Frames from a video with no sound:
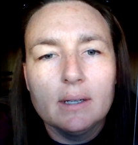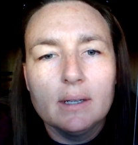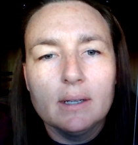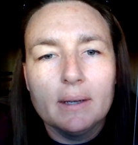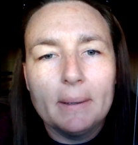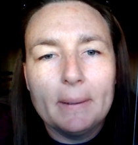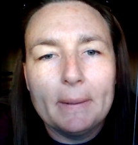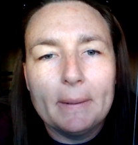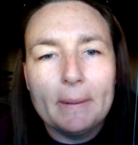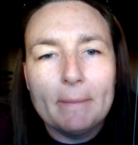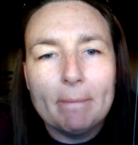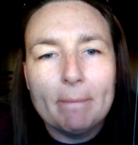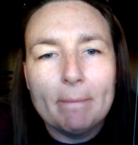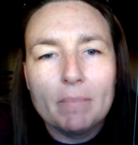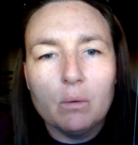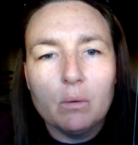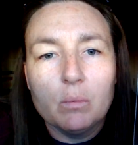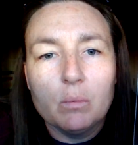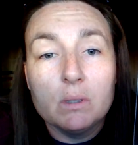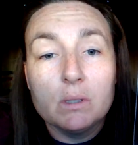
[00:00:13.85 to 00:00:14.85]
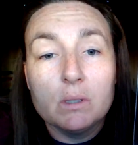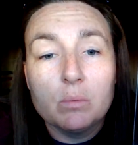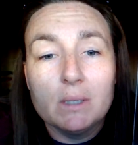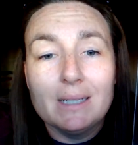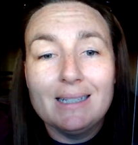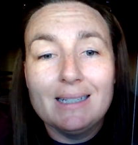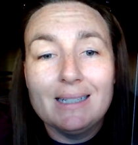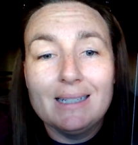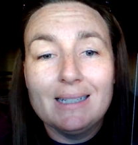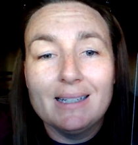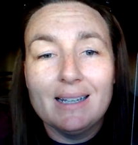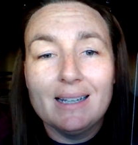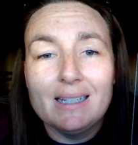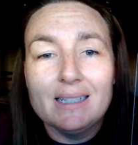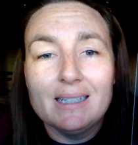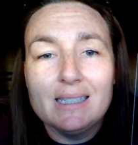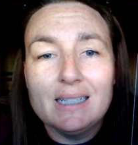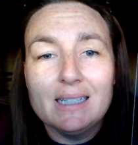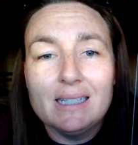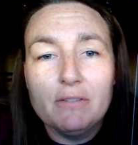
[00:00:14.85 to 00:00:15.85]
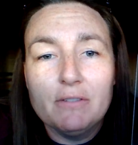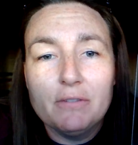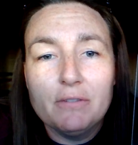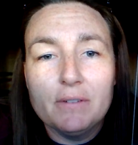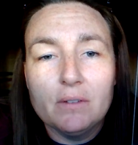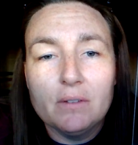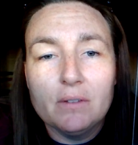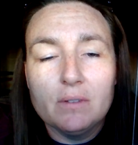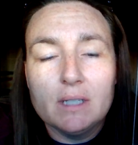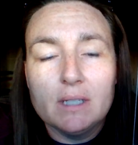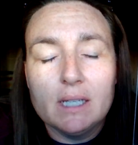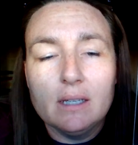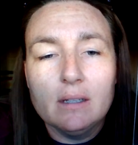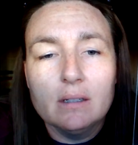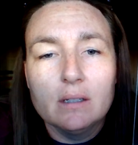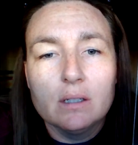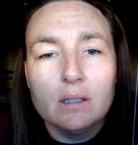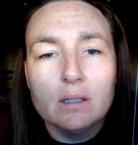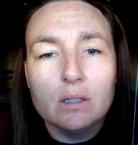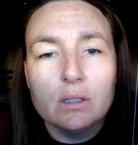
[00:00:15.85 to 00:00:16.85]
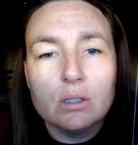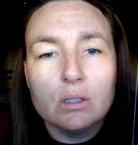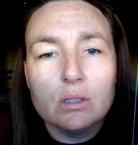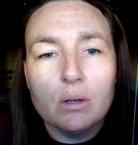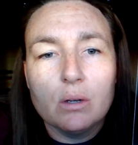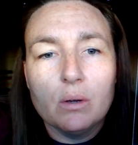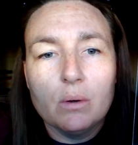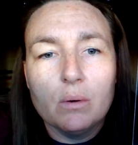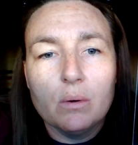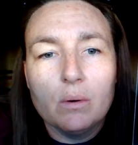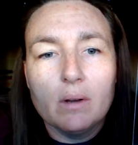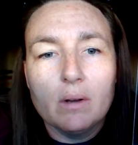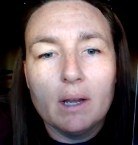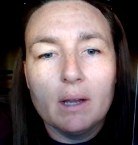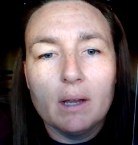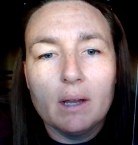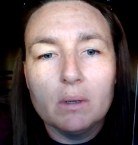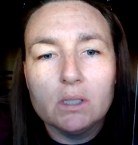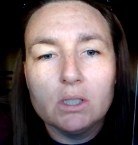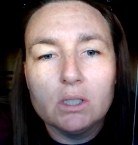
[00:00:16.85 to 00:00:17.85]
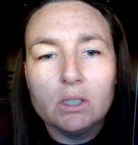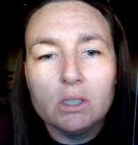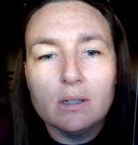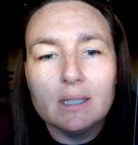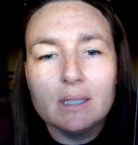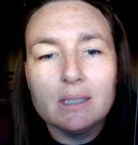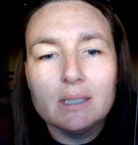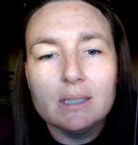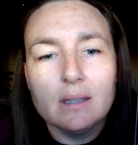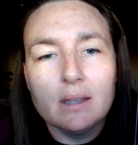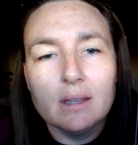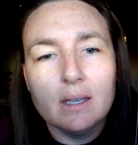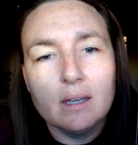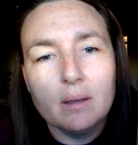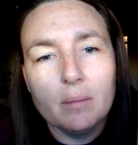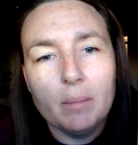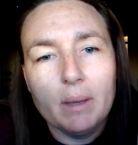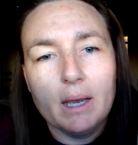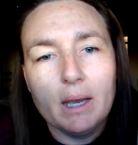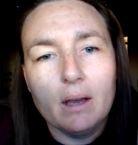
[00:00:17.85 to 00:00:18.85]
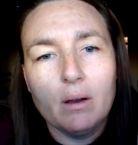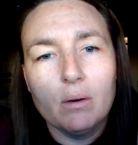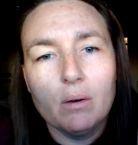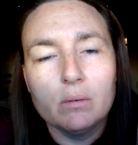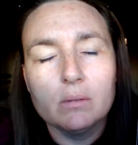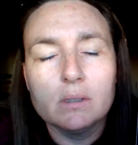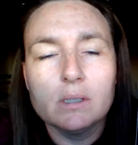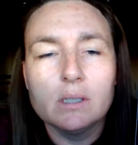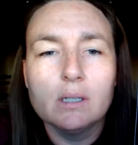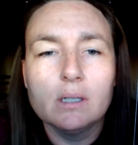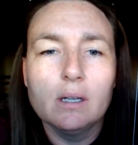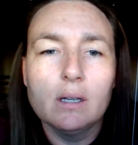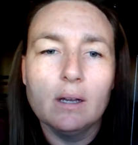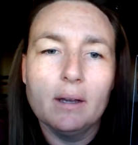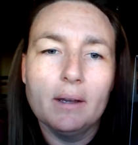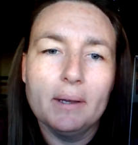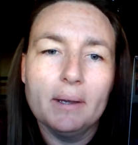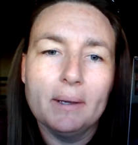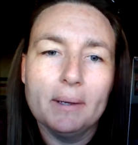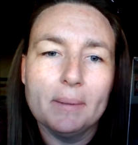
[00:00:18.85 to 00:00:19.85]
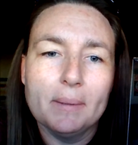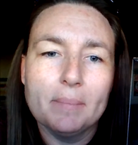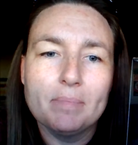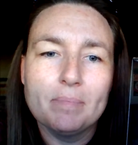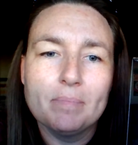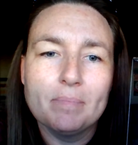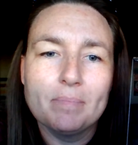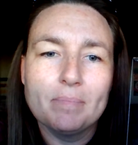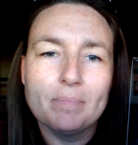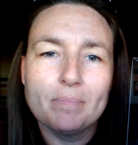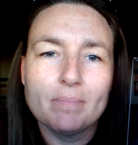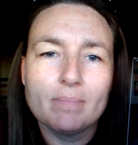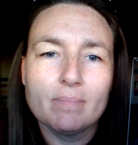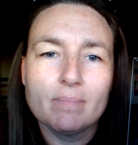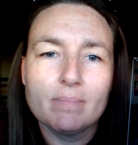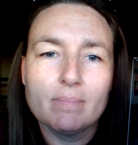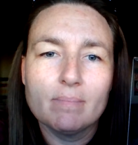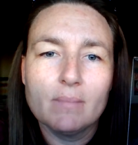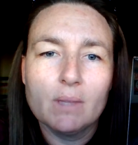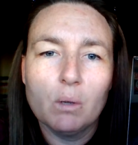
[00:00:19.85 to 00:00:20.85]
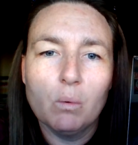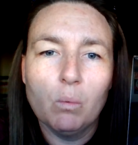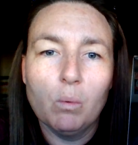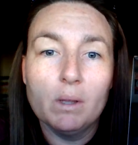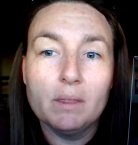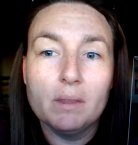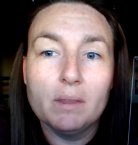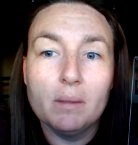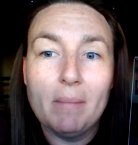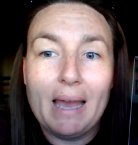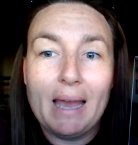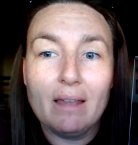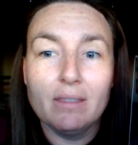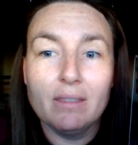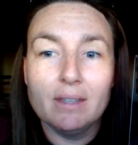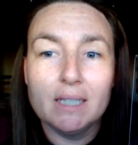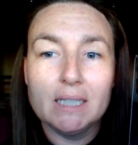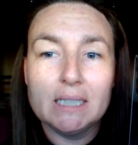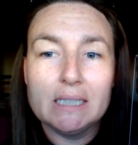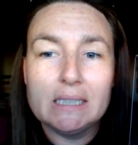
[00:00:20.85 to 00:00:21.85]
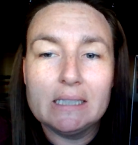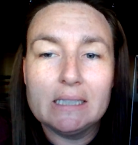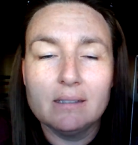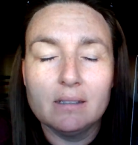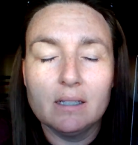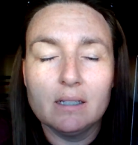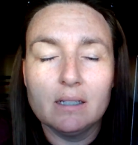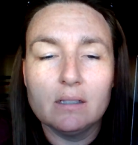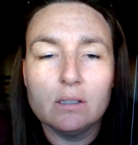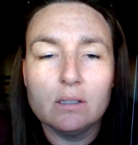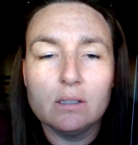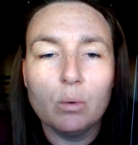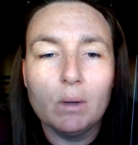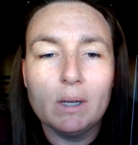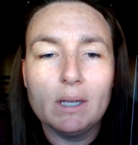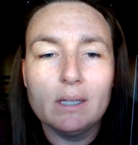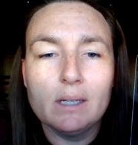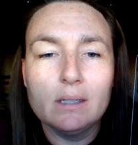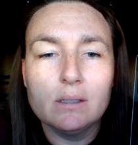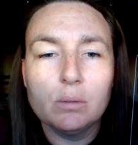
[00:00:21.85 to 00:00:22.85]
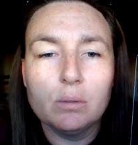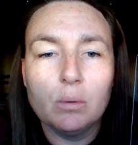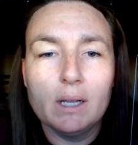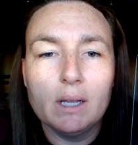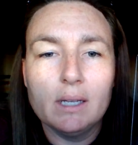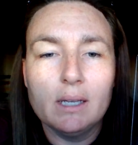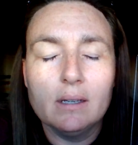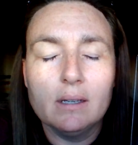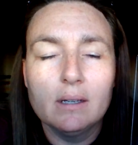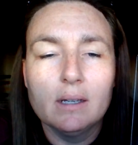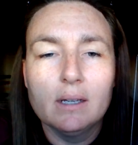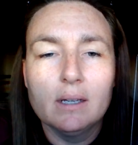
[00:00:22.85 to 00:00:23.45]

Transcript: Um, it was written in 1950, so I want you guys to think about um, what the math is. It's 2020,